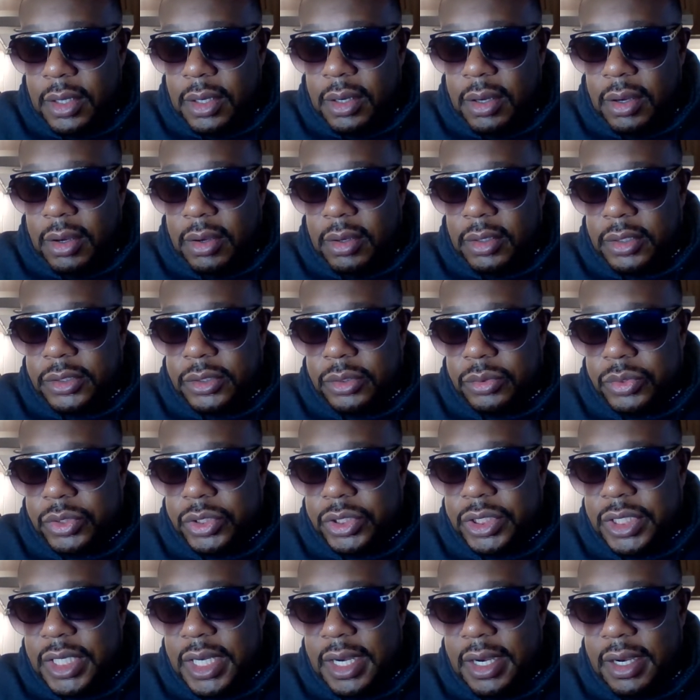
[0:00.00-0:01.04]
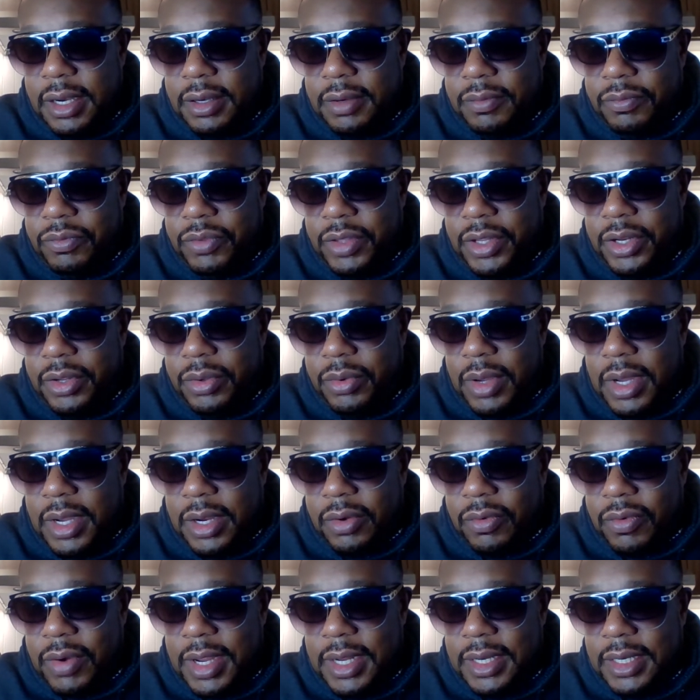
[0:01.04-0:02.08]
Also share the video. I
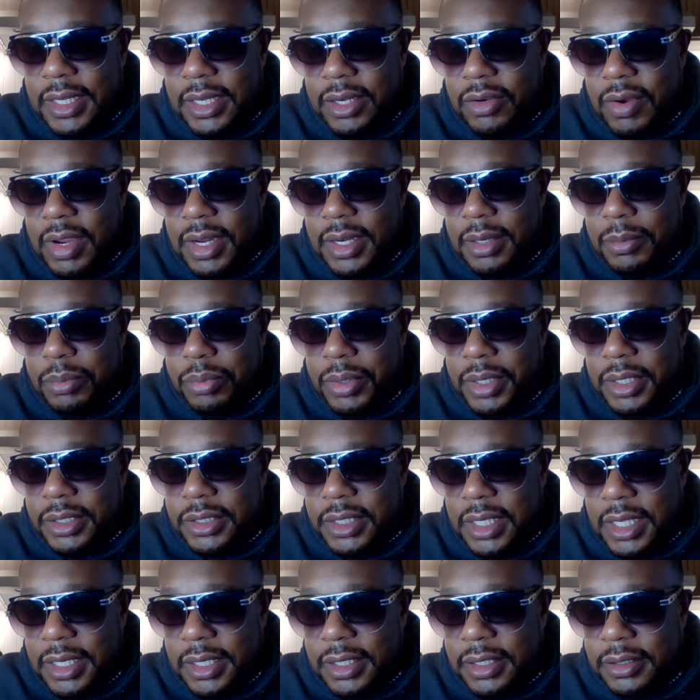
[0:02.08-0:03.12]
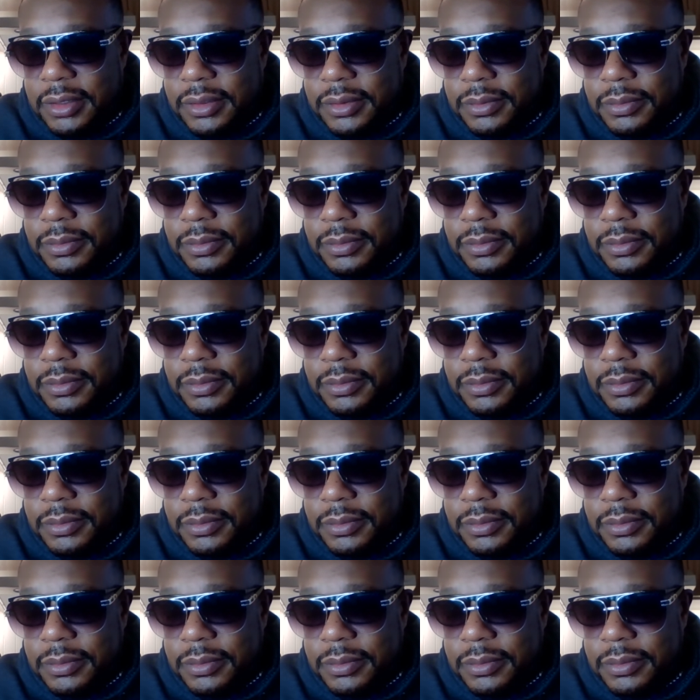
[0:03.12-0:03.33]
greatly appreciate it.